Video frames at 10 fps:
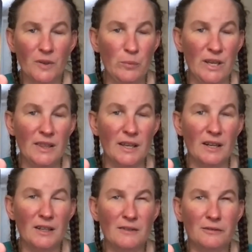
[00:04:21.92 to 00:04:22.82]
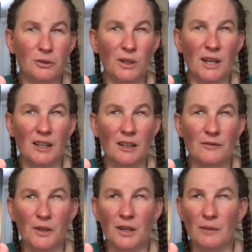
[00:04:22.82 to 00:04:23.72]
being there for other,
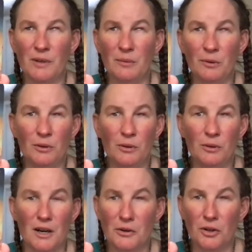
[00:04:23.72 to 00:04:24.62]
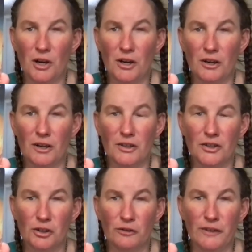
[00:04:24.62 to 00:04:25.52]
for people who are no longer
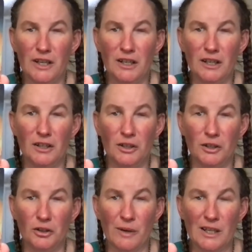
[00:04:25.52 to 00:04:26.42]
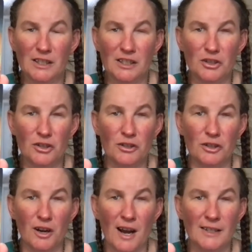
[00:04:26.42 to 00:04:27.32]
serving your best interest or
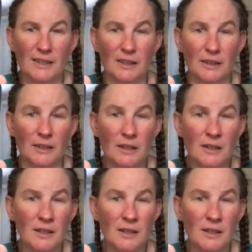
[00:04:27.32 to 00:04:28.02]
your highest good.